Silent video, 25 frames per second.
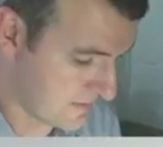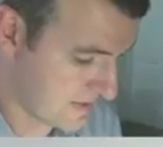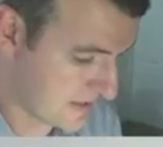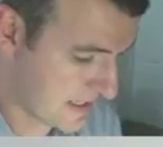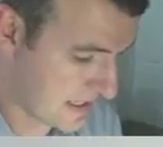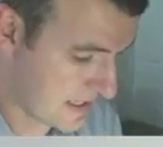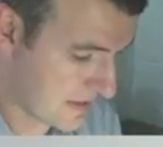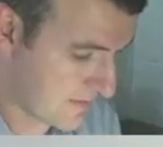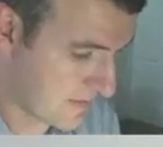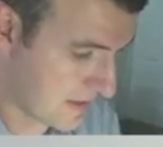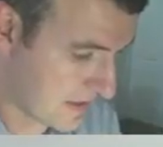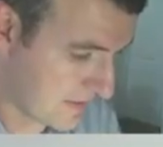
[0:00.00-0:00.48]

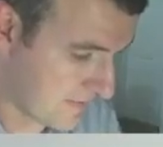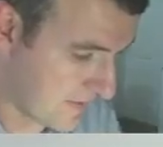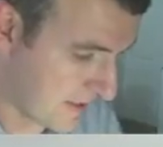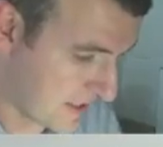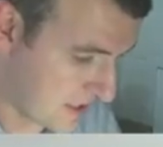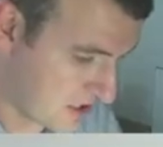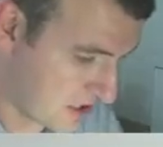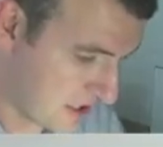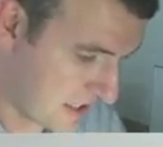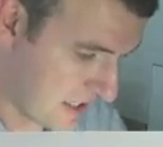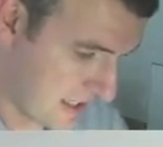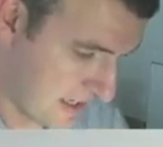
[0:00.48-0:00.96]
set the bigger
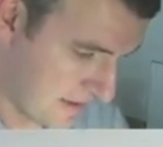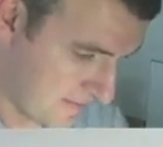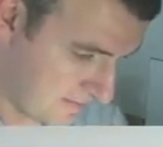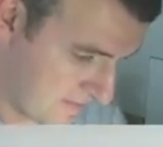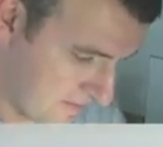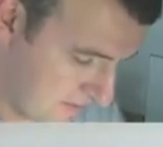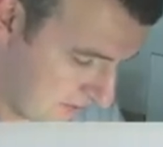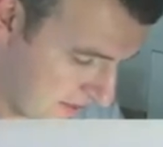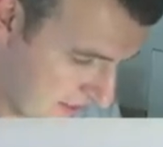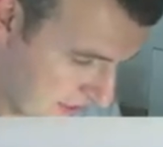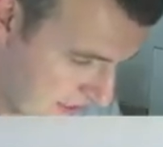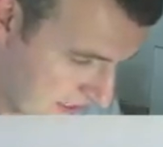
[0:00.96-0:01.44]
picture here.
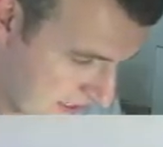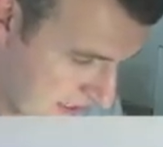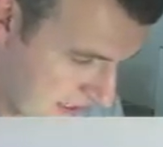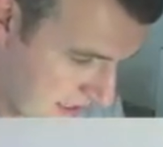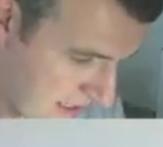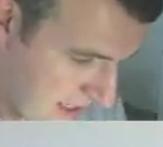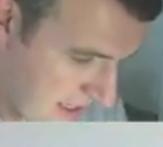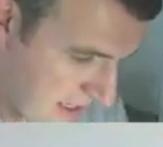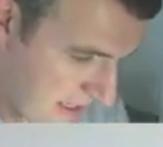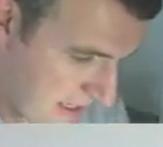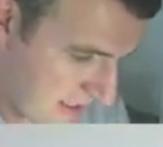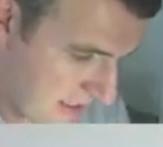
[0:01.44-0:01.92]

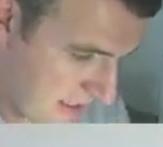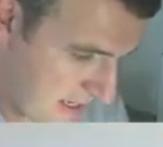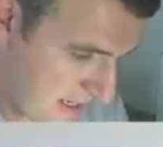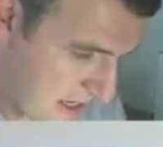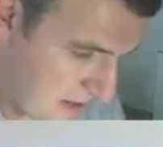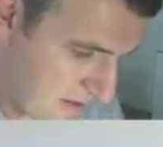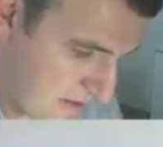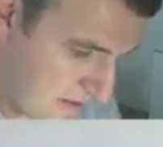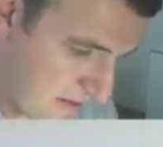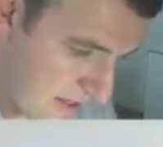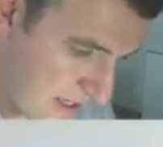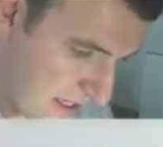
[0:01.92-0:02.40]

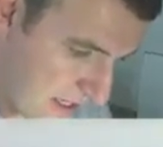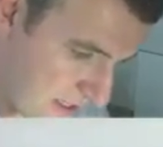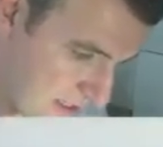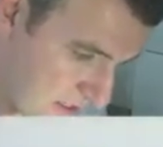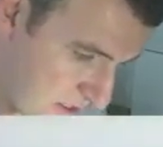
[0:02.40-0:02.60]
Now these